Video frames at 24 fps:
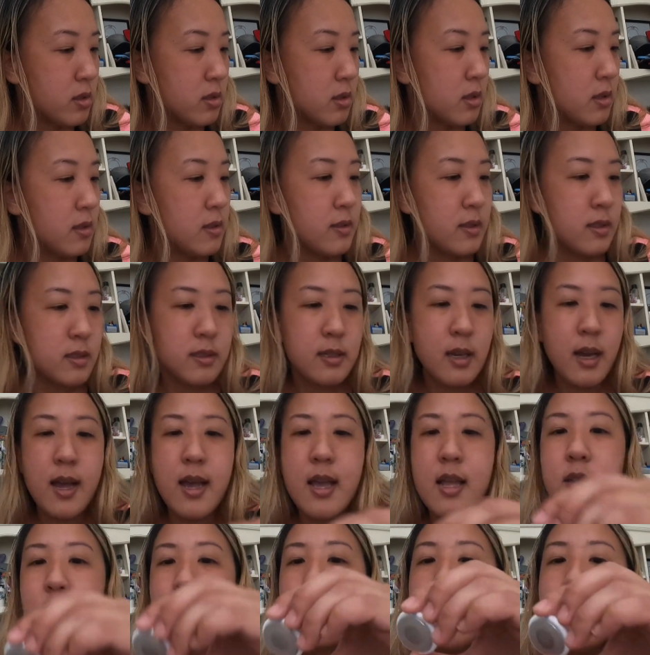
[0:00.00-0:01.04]
of the
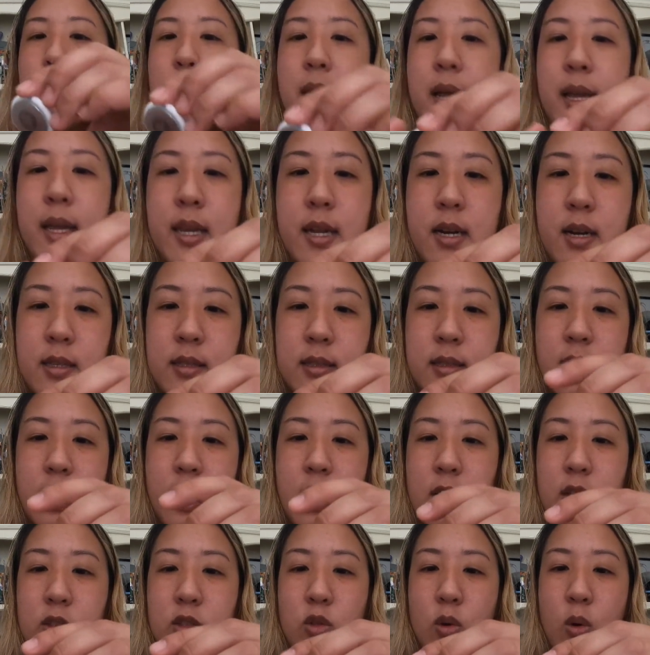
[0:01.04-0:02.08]
designs on my
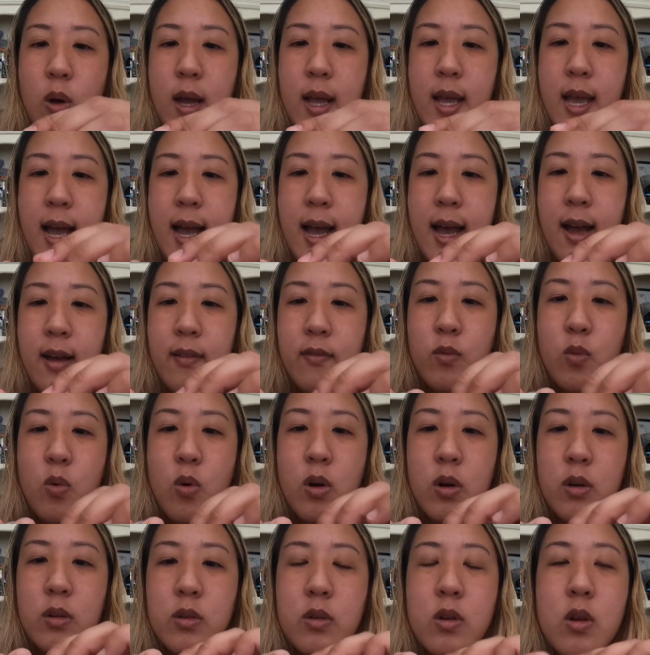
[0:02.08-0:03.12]
AirTag. So I have
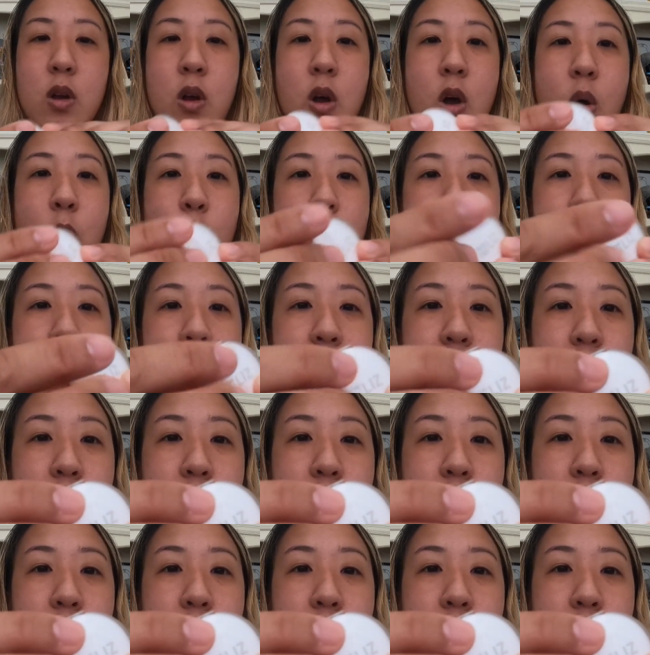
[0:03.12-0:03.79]
one with a